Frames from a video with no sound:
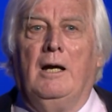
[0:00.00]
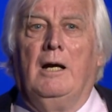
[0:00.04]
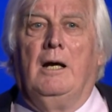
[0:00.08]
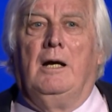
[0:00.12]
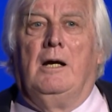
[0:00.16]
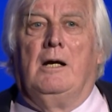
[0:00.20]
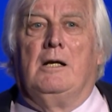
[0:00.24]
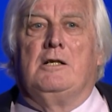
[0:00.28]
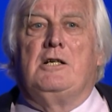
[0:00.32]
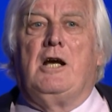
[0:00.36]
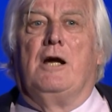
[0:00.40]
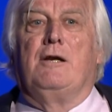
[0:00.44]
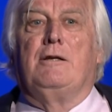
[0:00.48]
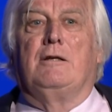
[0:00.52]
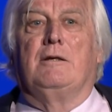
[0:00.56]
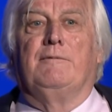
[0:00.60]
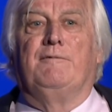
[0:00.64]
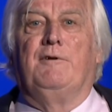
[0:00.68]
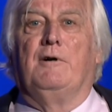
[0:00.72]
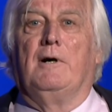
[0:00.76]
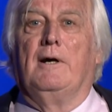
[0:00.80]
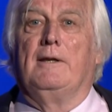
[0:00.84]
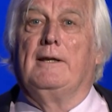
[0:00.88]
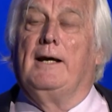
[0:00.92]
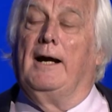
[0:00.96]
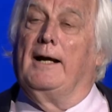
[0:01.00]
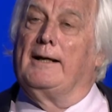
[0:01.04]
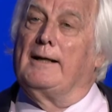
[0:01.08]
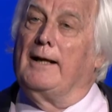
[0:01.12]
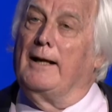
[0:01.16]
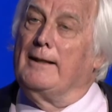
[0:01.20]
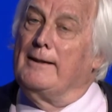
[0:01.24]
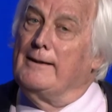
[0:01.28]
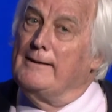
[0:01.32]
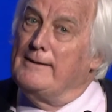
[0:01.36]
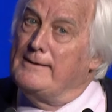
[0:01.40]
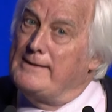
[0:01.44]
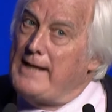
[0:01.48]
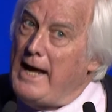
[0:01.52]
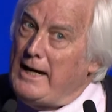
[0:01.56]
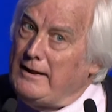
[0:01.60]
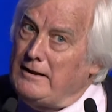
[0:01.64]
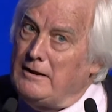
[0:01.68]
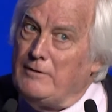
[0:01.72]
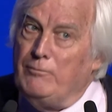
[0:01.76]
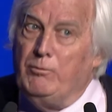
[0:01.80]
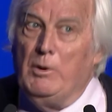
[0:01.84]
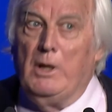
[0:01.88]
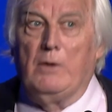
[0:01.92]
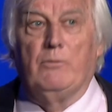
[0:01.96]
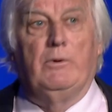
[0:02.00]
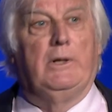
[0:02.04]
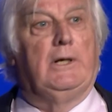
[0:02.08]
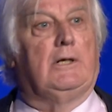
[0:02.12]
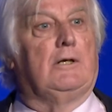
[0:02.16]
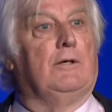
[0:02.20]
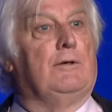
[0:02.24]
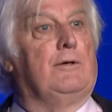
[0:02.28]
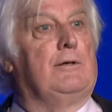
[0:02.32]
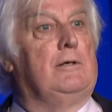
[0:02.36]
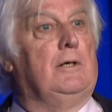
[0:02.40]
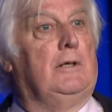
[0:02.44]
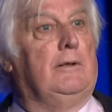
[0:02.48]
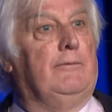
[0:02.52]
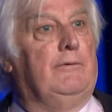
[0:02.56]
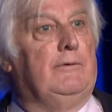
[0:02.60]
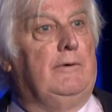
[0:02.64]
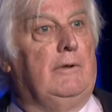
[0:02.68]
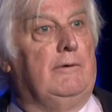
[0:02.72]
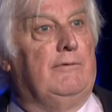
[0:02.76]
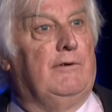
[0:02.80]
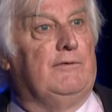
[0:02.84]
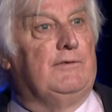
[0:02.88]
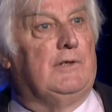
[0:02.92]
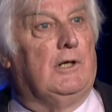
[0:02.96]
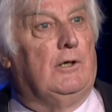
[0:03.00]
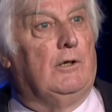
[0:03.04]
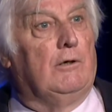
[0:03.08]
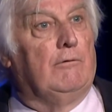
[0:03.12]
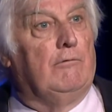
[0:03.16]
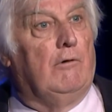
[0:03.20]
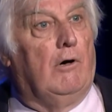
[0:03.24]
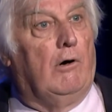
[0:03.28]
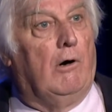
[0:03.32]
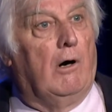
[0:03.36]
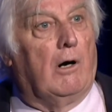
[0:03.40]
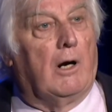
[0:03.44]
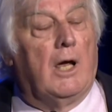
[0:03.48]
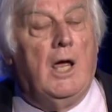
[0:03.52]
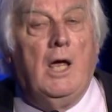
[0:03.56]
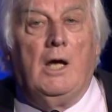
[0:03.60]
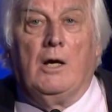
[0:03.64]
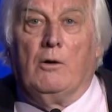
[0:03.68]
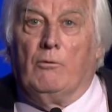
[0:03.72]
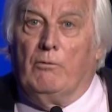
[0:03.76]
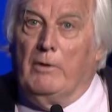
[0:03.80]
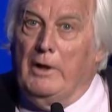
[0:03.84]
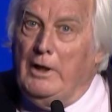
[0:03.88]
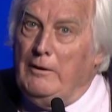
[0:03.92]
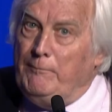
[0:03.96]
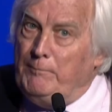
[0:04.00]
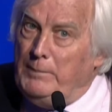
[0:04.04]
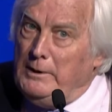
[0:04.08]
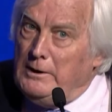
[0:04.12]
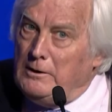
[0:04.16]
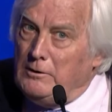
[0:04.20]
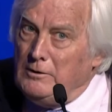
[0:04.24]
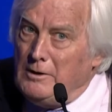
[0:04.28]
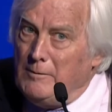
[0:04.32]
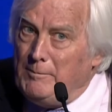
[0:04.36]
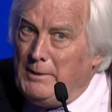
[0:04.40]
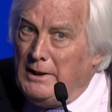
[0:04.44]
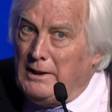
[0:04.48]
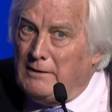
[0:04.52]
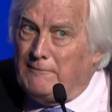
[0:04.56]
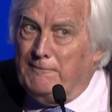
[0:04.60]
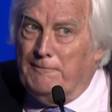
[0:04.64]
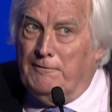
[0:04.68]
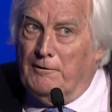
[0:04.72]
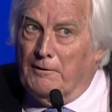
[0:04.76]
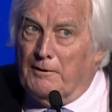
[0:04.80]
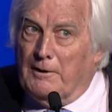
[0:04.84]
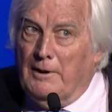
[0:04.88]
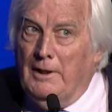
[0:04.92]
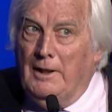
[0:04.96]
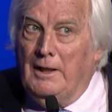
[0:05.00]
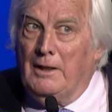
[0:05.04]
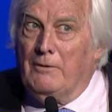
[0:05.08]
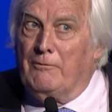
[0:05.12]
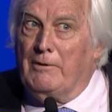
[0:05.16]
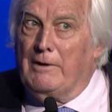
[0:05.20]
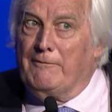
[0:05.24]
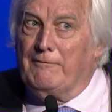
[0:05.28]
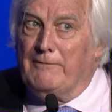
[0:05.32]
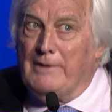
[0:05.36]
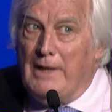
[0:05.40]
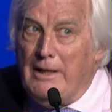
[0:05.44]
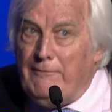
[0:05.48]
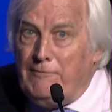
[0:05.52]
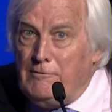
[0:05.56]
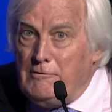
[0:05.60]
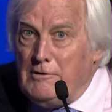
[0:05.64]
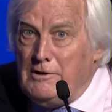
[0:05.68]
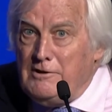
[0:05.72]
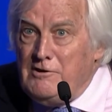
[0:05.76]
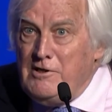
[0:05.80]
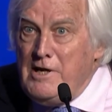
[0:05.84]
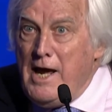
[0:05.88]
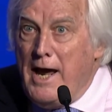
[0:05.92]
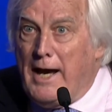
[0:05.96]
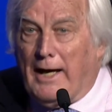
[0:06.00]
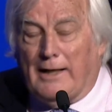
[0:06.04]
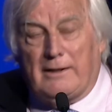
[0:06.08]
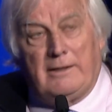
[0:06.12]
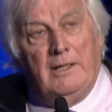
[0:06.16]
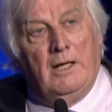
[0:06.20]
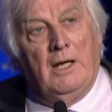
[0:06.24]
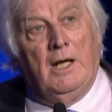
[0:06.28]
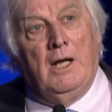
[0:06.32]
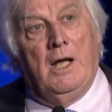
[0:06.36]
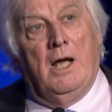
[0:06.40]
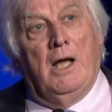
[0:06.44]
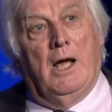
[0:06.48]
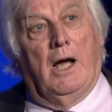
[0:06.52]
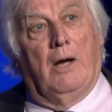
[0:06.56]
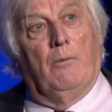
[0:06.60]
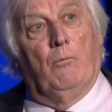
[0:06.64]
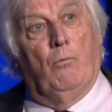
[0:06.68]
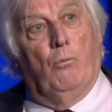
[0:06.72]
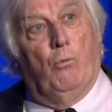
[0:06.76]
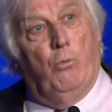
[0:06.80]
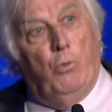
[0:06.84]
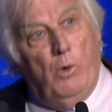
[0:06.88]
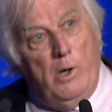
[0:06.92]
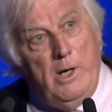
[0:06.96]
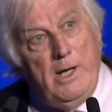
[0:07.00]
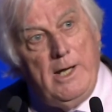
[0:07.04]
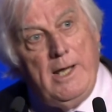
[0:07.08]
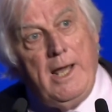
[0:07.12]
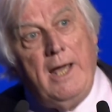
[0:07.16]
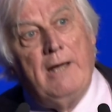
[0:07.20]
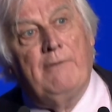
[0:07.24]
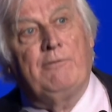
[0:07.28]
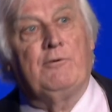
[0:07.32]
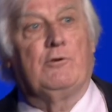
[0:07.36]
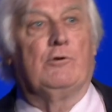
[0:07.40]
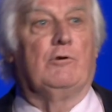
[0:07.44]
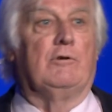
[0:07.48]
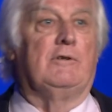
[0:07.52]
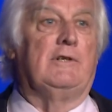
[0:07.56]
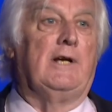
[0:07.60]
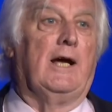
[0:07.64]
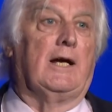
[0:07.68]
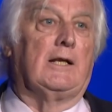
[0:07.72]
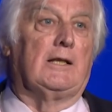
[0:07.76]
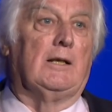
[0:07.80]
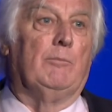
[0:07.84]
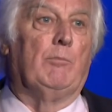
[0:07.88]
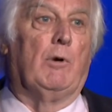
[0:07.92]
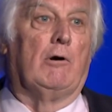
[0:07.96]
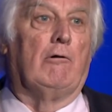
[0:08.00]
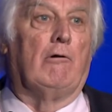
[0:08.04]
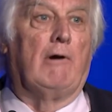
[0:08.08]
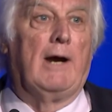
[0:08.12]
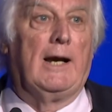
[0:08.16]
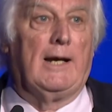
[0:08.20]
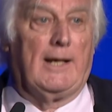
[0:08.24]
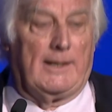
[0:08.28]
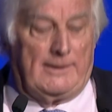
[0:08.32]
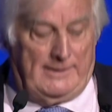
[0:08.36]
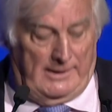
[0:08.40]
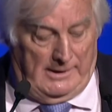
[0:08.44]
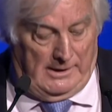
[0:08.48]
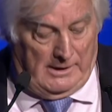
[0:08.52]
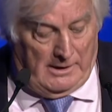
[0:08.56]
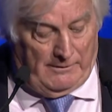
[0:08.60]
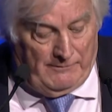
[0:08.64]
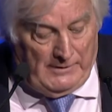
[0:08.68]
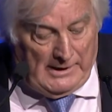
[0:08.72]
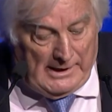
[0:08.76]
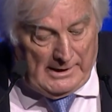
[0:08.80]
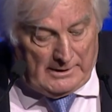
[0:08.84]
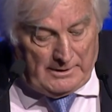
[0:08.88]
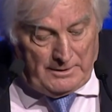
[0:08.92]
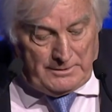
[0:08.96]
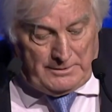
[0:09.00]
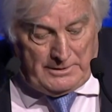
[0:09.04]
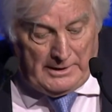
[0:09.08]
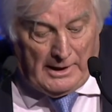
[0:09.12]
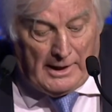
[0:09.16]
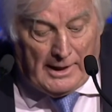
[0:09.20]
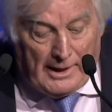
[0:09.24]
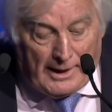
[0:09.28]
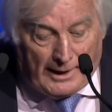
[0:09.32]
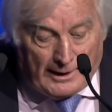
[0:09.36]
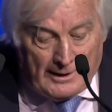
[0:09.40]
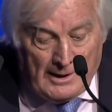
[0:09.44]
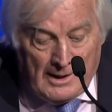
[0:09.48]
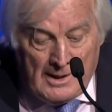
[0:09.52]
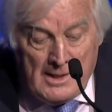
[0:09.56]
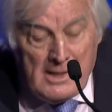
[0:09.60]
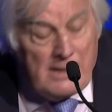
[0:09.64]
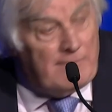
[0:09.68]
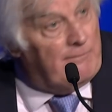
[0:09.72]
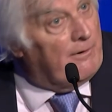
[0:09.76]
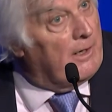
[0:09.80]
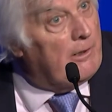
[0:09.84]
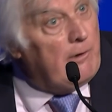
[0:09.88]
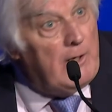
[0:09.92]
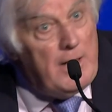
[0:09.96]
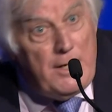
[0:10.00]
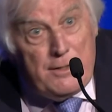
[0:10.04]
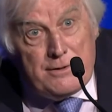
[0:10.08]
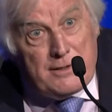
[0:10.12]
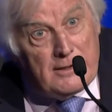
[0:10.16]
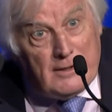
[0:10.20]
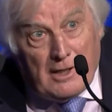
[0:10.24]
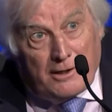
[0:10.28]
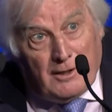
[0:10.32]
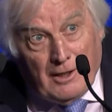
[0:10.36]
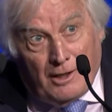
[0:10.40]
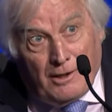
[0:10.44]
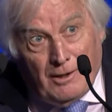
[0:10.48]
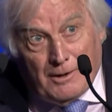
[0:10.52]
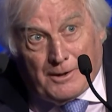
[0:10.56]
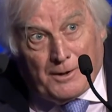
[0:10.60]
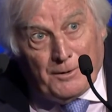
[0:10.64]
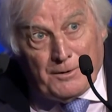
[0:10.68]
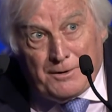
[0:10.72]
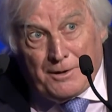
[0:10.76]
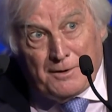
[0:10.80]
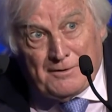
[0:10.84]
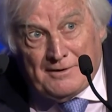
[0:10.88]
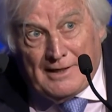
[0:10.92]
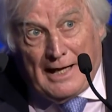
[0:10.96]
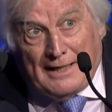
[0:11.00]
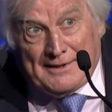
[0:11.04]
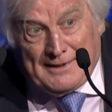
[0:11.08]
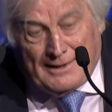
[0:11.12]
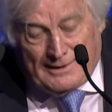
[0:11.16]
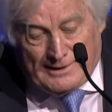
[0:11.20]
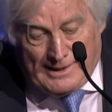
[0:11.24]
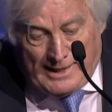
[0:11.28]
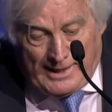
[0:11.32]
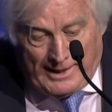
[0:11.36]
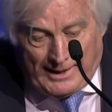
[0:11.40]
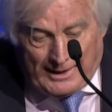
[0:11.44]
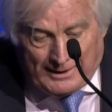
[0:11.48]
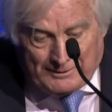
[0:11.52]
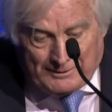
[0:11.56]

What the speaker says: Justify that, and that's where we Conservatives have gone wrong. We've been on the back foot. We've never attacked, and we have to attack the morality of the other side. It's very easy to do because there's nothing there.